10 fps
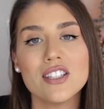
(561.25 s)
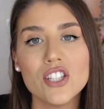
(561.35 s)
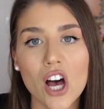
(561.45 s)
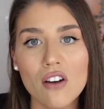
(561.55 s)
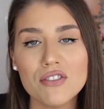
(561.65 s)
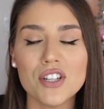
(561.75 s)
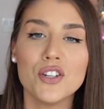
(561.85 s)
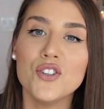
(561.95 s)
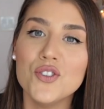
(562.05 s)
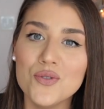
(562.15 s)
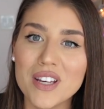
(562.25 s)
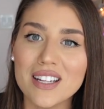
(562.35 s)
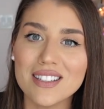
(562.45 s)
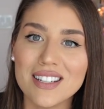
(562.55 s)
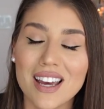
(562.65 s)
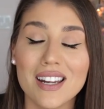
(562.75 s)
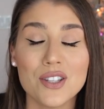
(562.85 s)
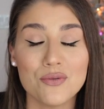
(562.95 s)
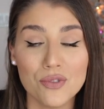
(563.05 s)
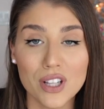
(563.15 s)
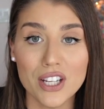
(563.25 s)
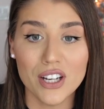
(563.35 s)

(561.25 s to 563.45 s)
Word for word: soft nougat, and it's really